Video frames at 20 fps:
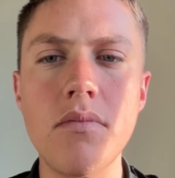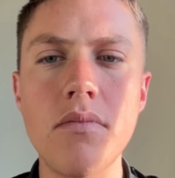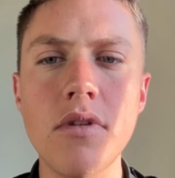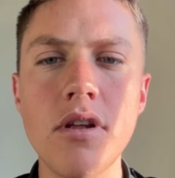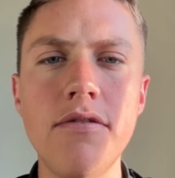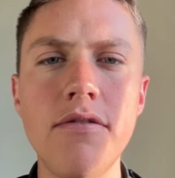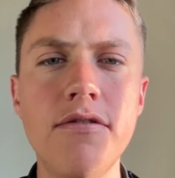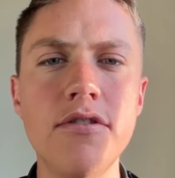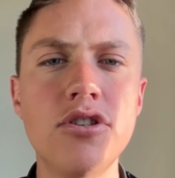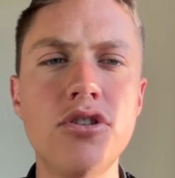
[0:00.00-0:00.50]

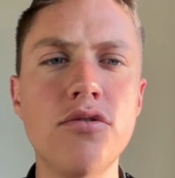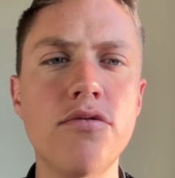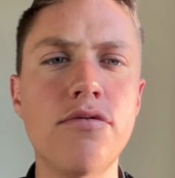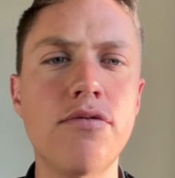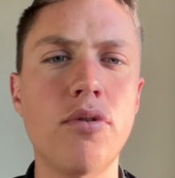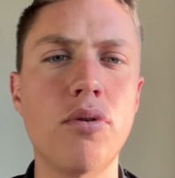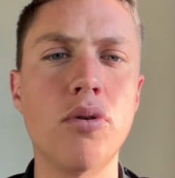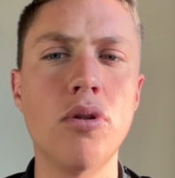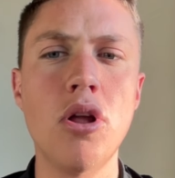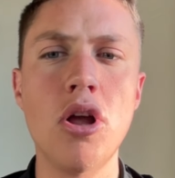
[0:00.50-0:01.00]
first of
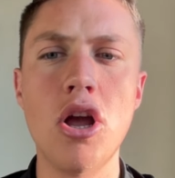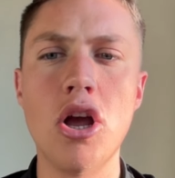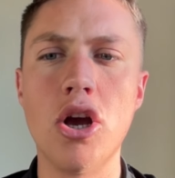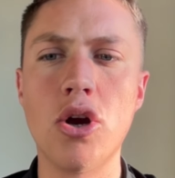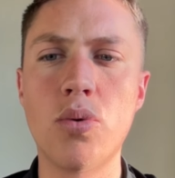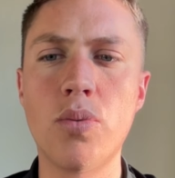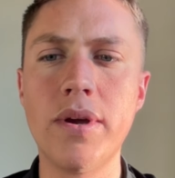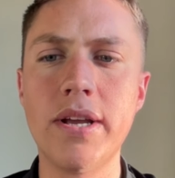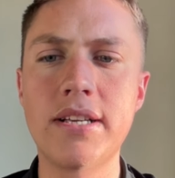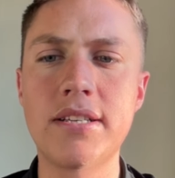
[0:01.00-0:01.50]
all, a
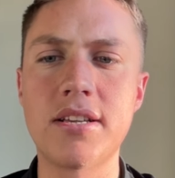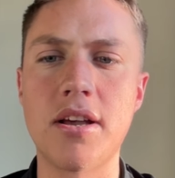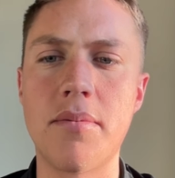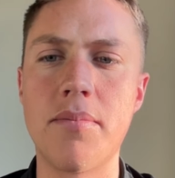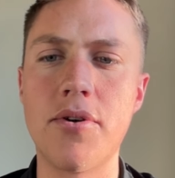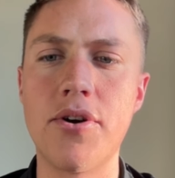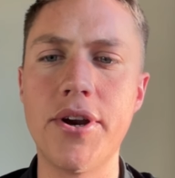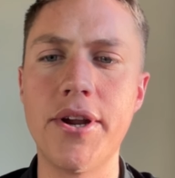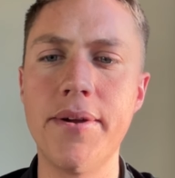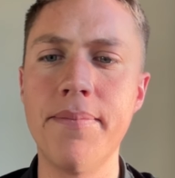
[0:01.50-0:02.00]
quick
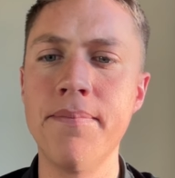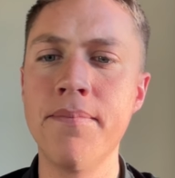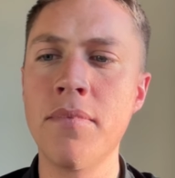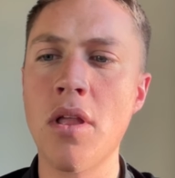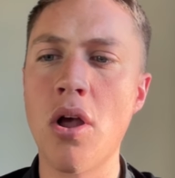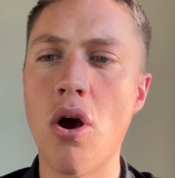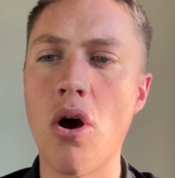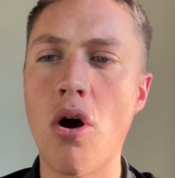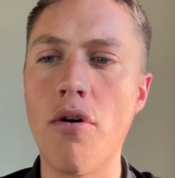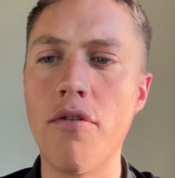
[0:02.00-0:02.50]
summary
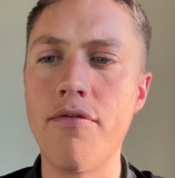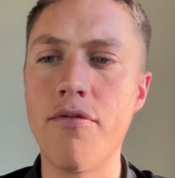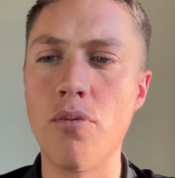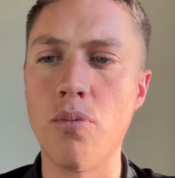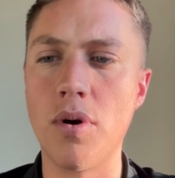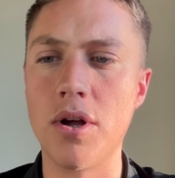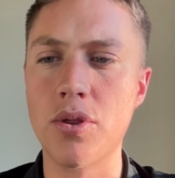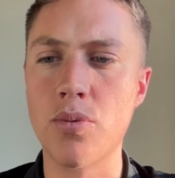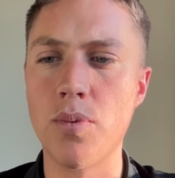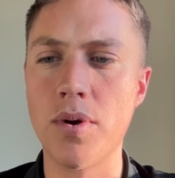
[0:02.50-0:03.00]
of
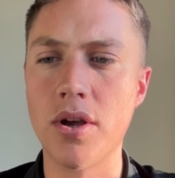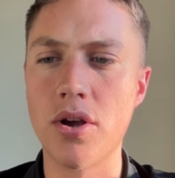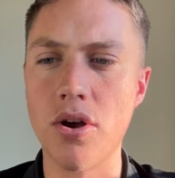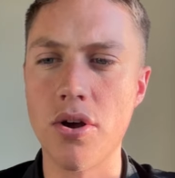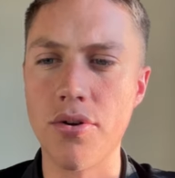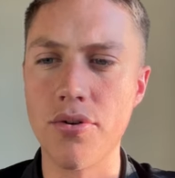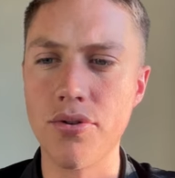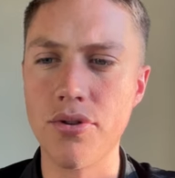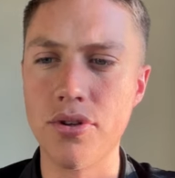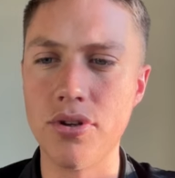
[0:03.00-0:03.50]
what we're
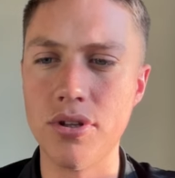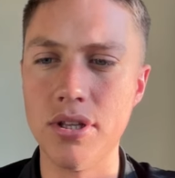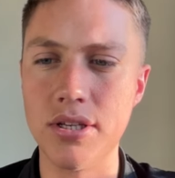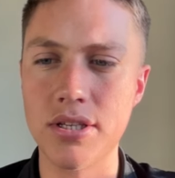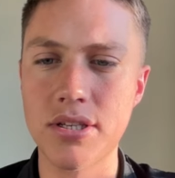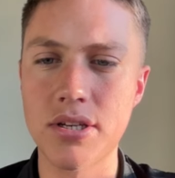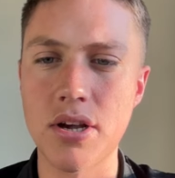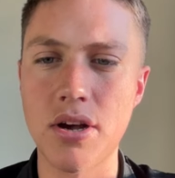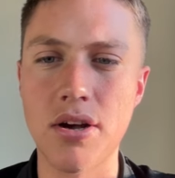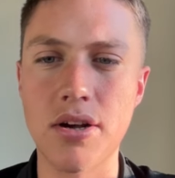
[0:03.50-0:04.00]
going to
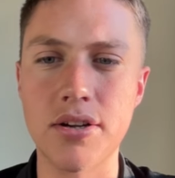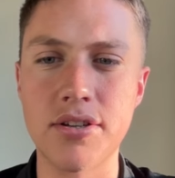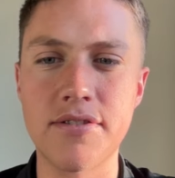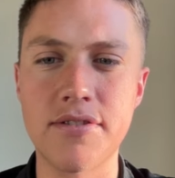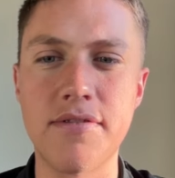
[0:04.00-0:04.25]
discuss.